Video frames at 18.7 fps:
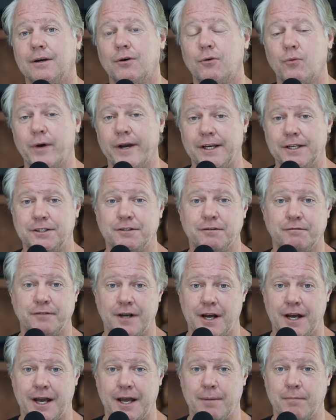waste of
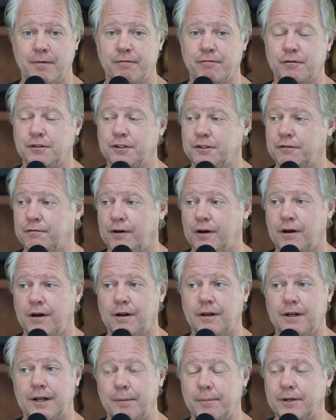time. First of
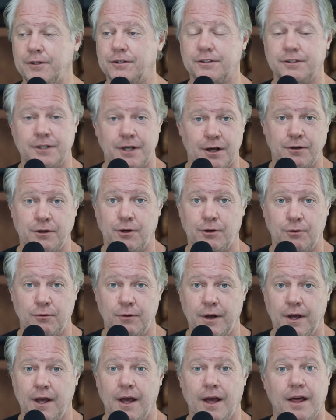all, let me just tell
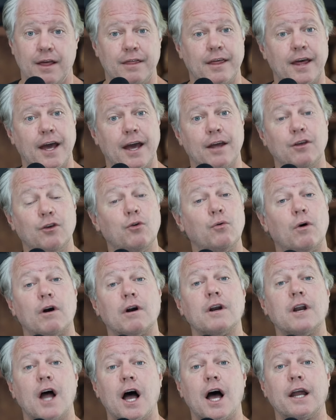you that you
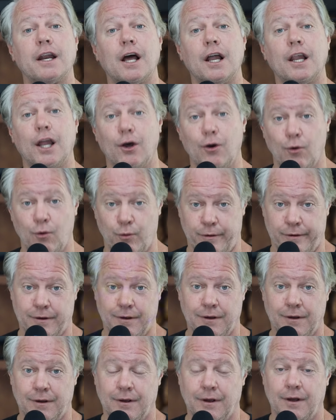are not alone.
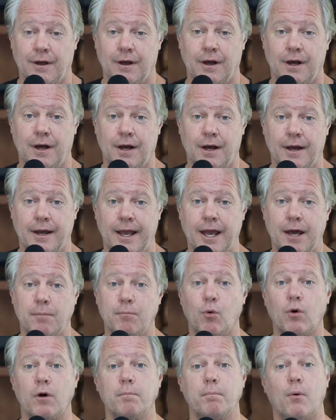And
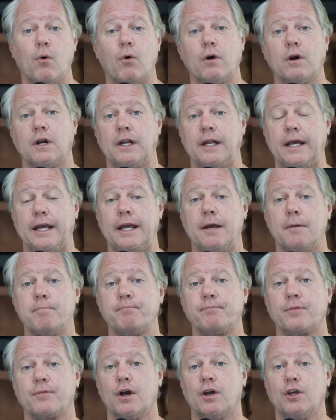more importantly,
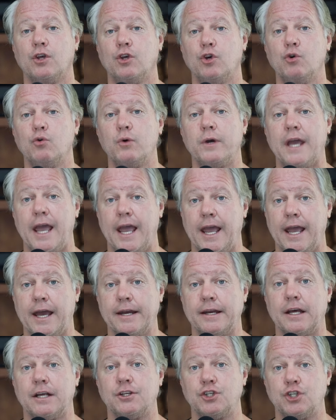you
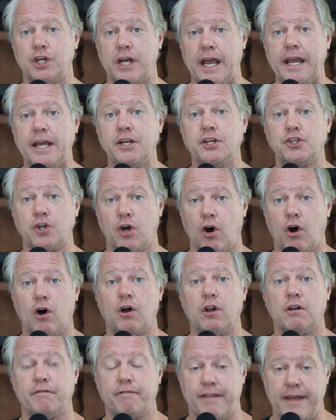can change
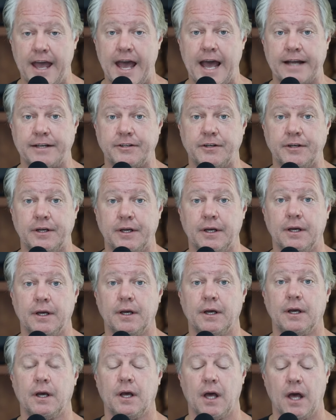all of that.
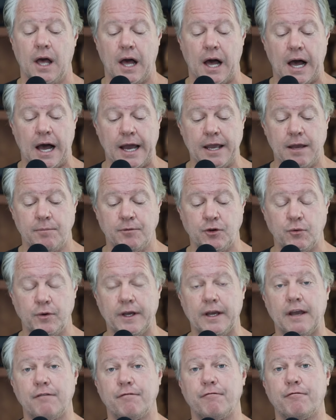I am
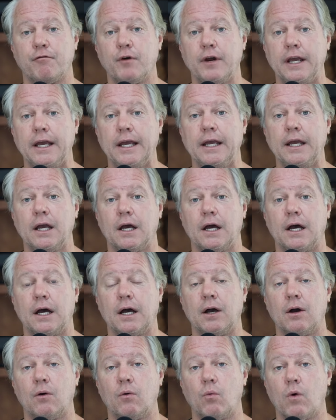doing a free
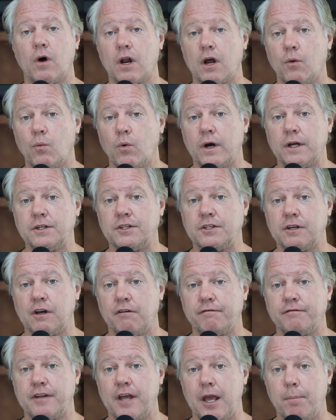one-on-one
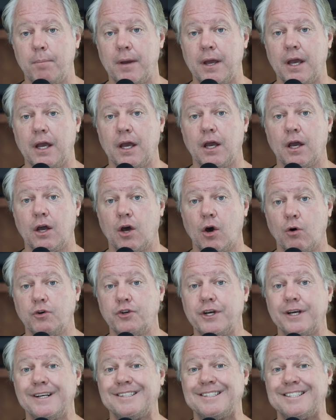self-taping
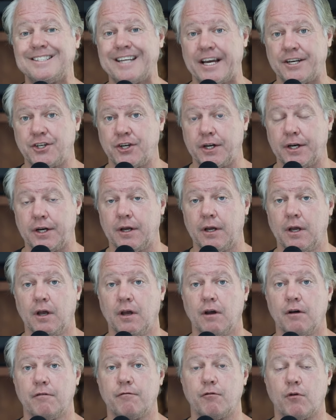coaching session
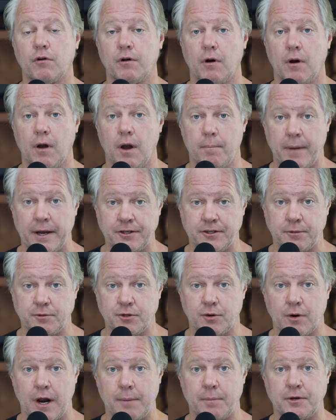for my
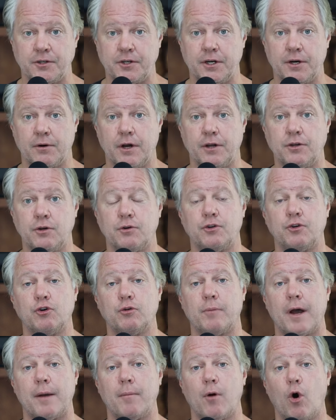subscribers here on
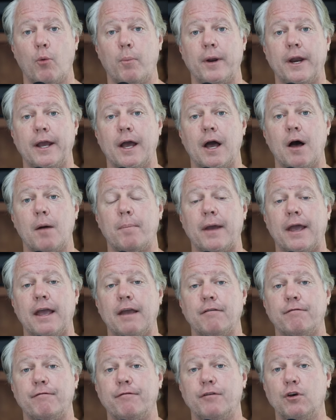YouTube. I'm opening up
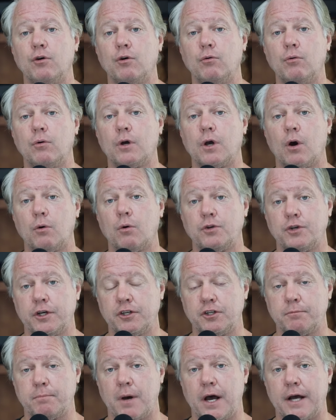a few coaching
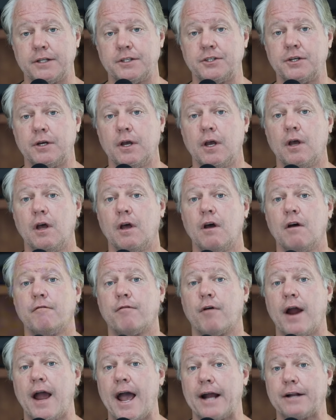spots
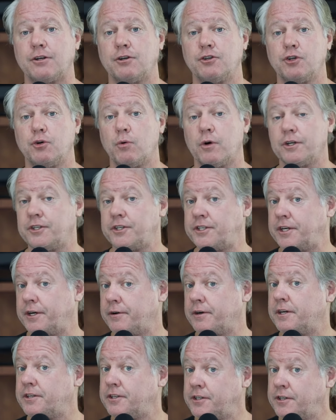for actors who are
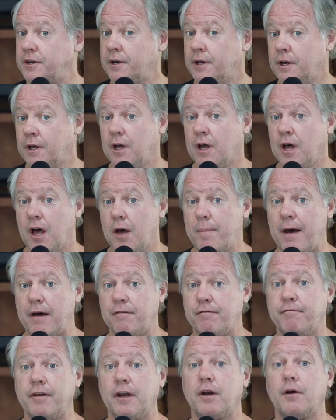serious
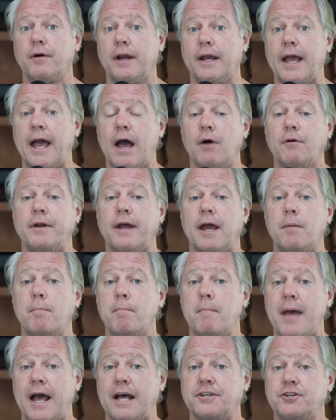about figuring out
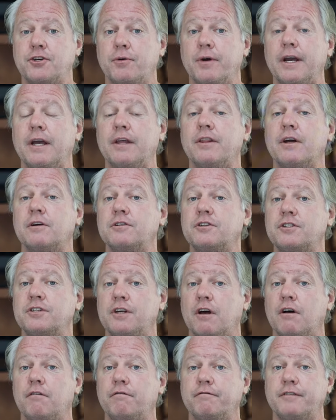and mastering their
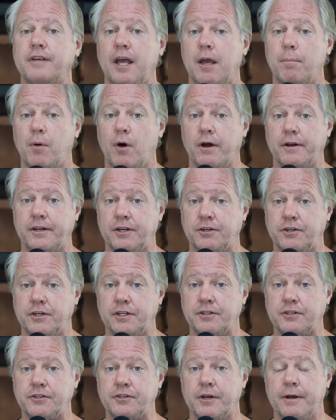self-tape
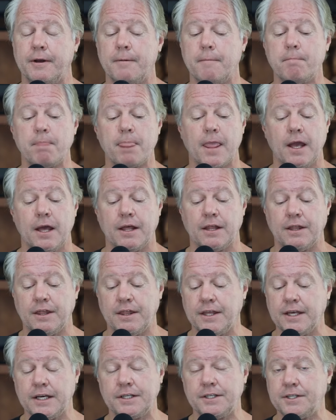auditions.
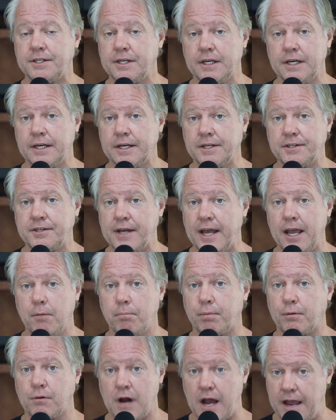This is a
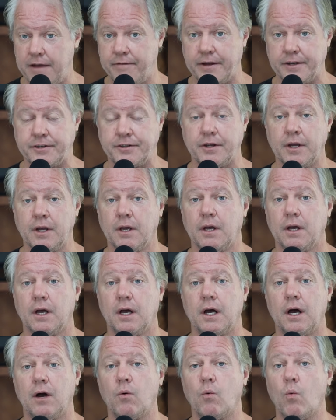private
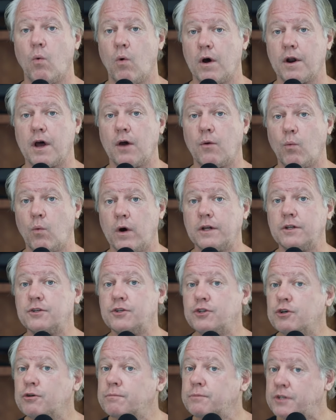one-on-one
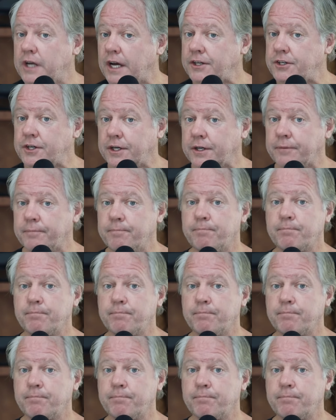Zoom session